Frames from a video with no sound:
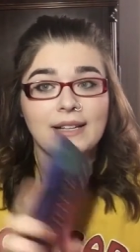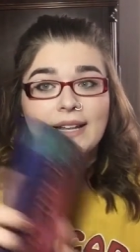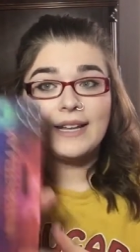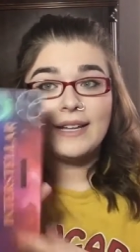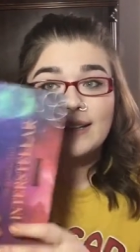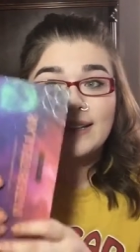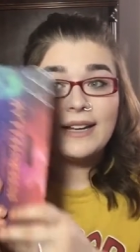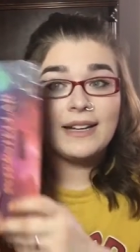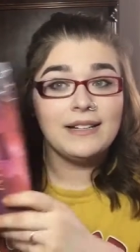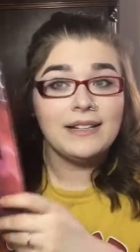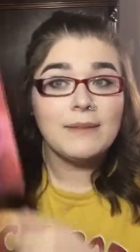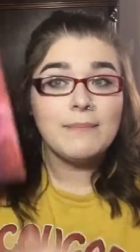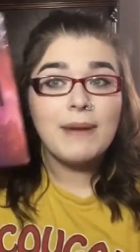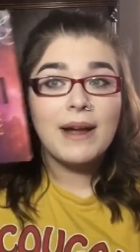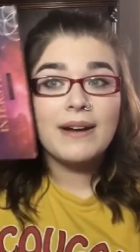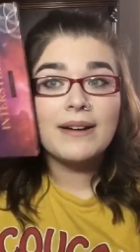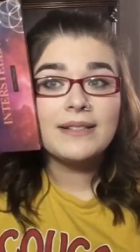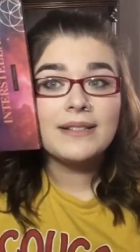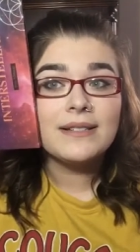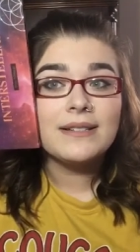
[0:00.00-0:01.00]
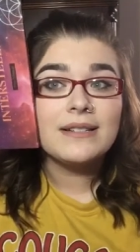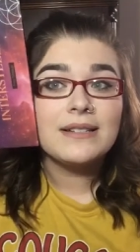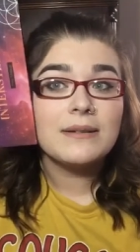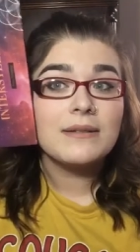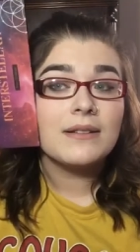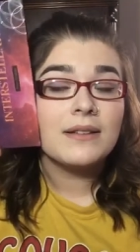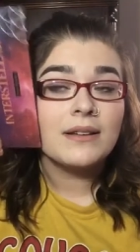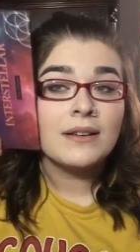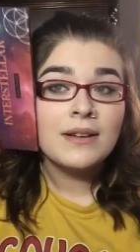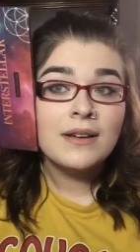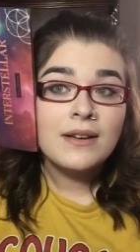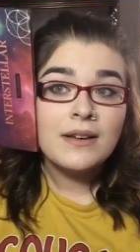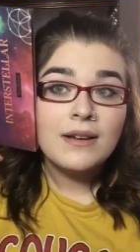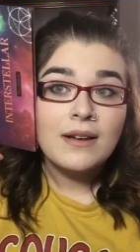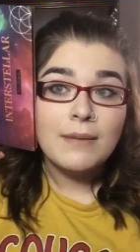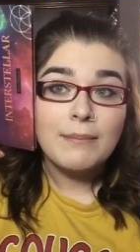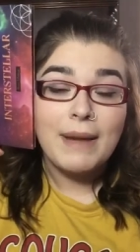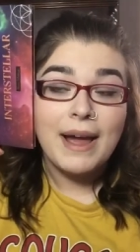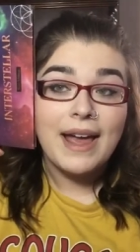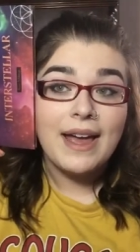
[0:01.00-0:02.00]
Like in comparison to
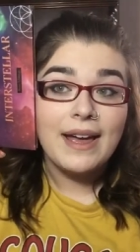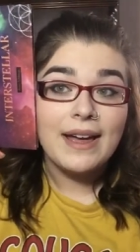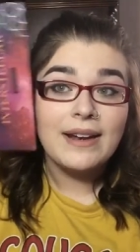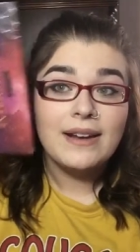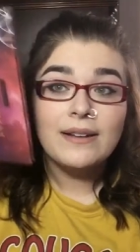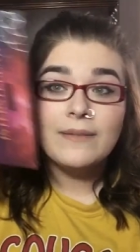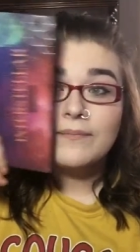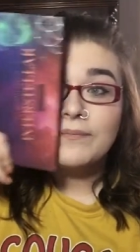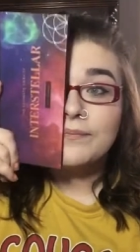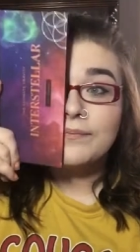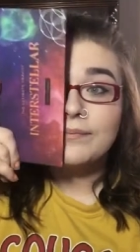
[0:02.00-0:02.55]
my head,